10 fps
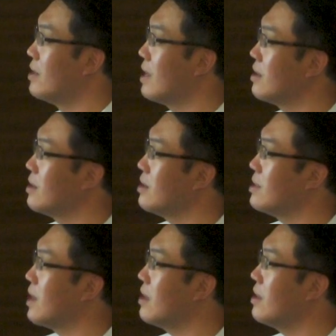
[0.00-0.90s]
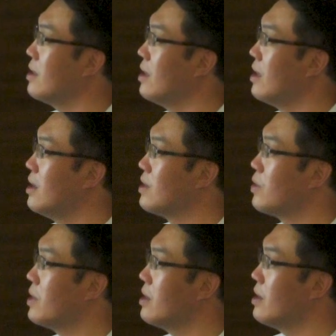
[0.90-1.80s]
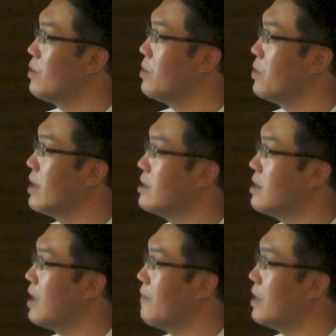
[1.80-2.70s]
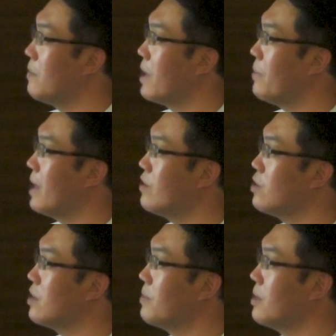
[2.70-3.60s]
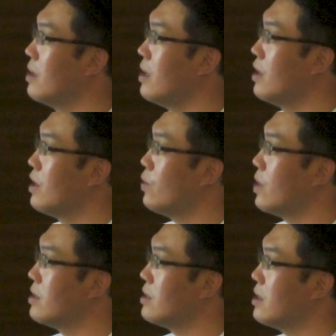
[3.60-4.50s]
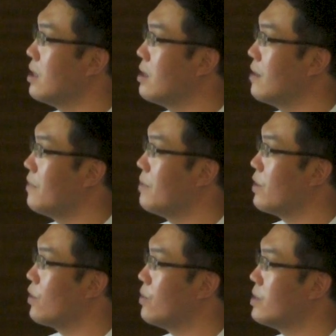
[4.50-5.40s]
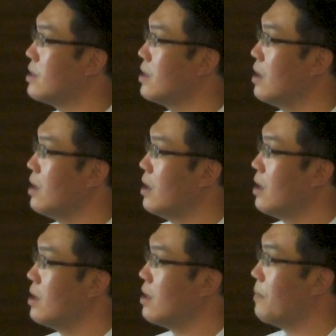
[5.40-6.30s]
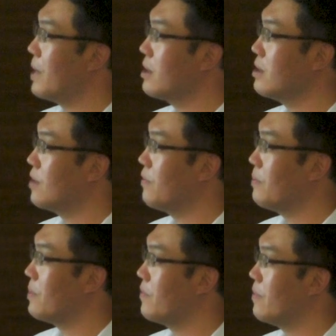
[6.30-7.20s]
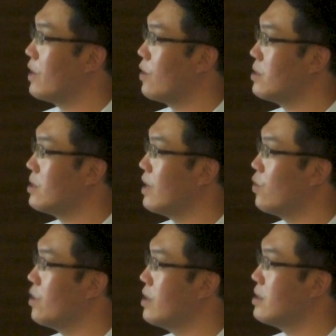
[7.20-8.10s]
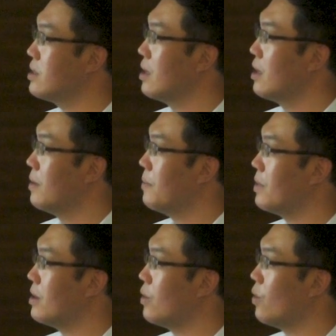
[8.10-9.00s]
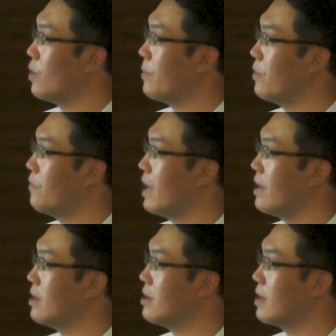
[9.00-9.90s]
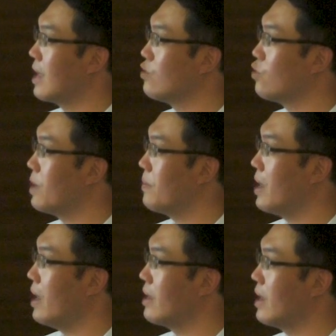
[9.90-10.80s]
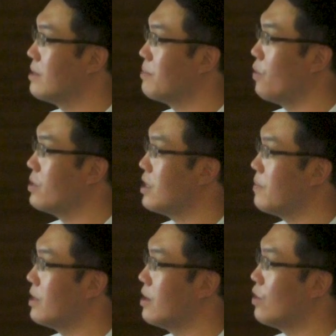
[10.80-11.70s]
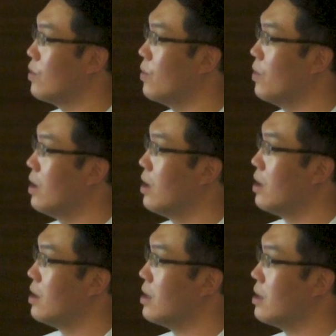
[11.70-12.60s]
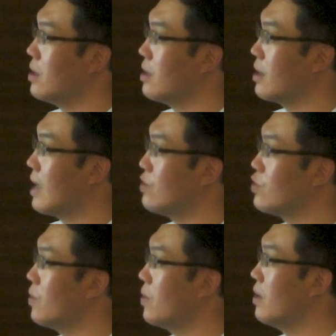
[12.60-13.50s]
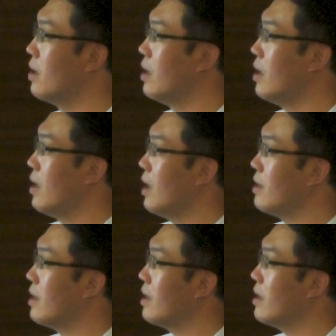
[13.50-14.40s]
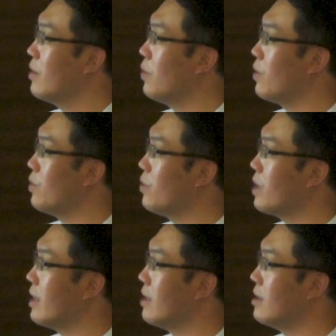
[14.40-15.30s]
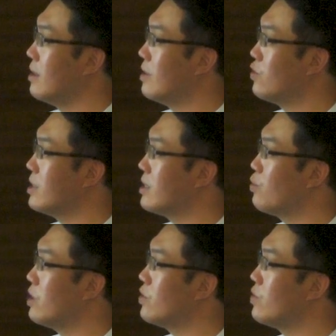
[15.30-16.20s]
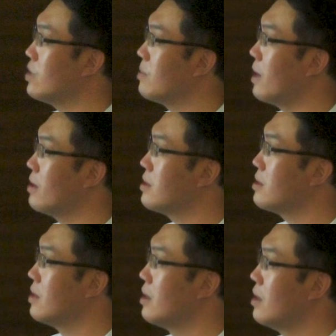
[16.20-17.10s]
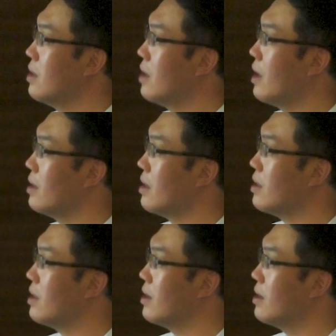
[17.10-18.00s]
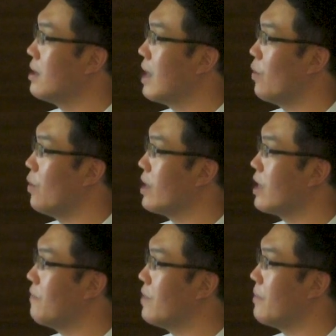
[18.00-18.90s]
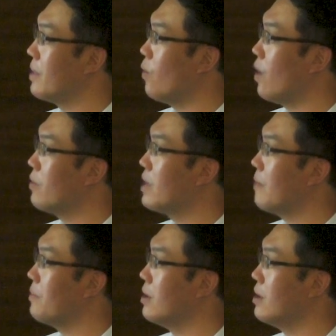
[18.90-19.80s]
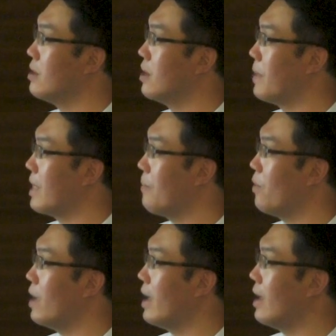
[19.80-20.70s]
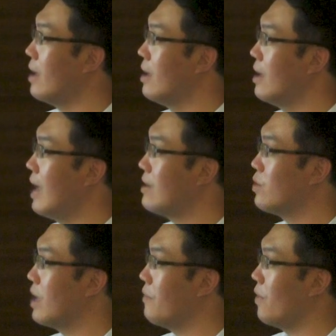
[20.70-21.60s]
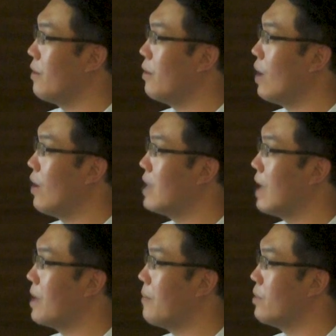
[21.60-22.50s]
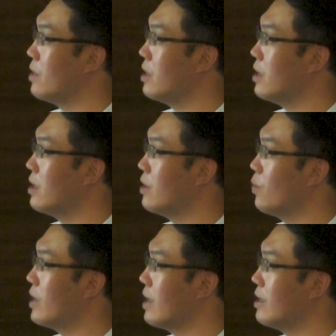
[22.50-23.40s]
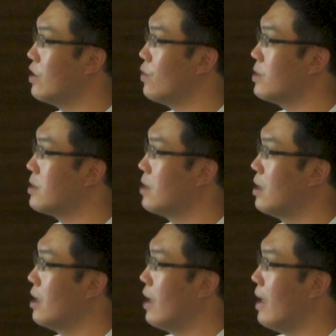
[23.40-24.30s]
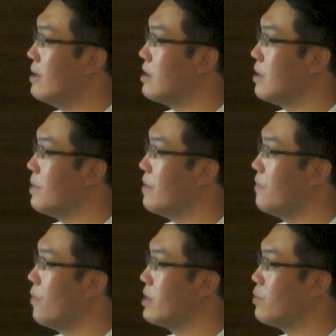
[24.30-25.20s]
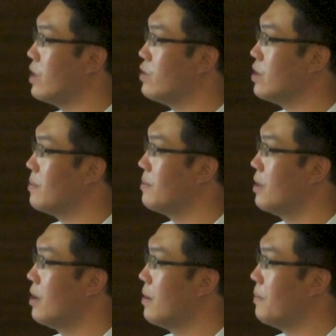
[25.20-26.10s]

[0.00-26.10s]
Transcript: another study. So here you can see after peptide treatment, you can see that the firmicutes, the abundance of firmicutes decrease, but when we provide the control peptide, it's more similar to the control. And then here, when you look at the gene expression response, and then here, when we give them the wild type, the metabolite isolate from wild type community, we can induce SEP4 expression.